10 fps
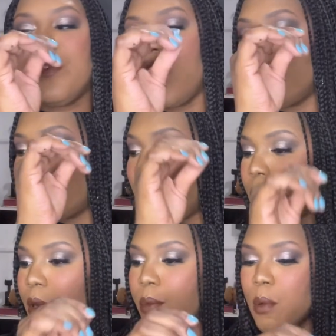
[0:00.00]
they're
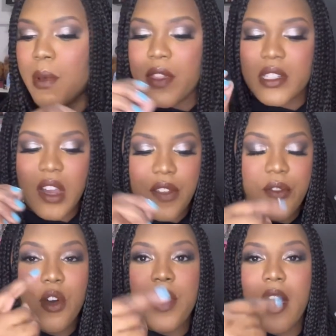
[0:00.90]
sharpenable, but it's like they've
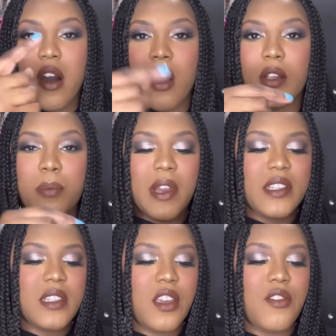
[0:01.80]
got that hard
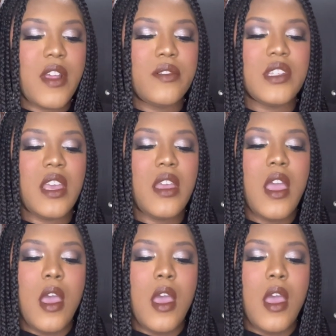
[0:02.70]
plastic around it.